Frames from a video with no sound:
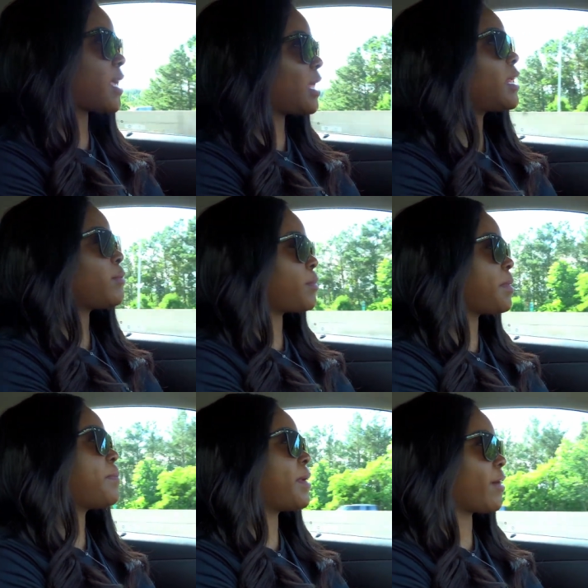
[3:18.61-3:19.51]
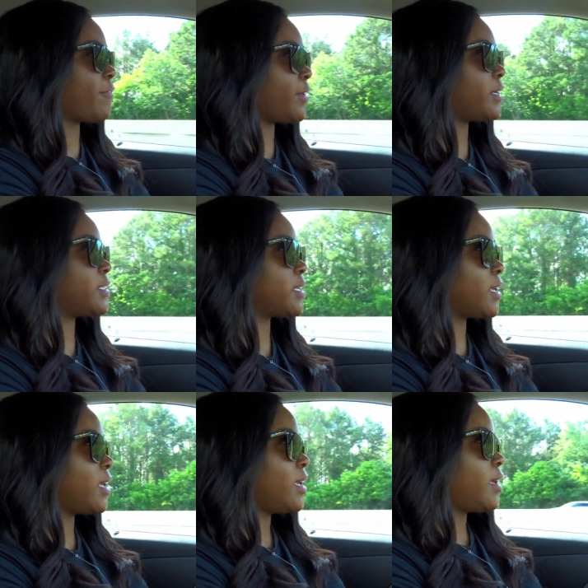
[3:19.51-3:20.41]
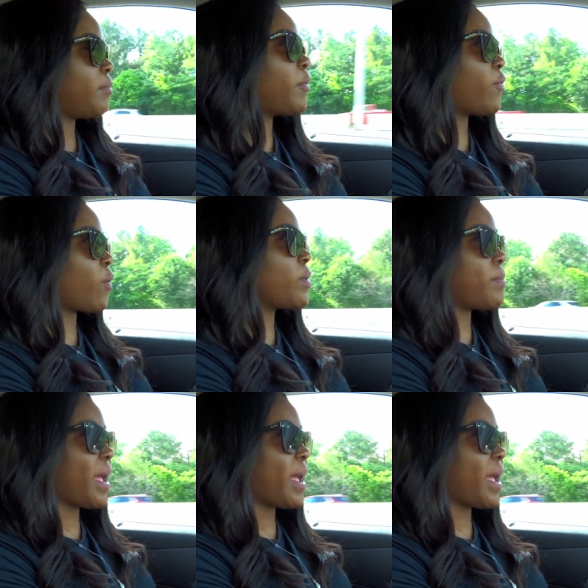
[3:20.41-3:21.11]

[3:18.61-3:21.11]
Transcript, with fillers: And he would be barefoot before we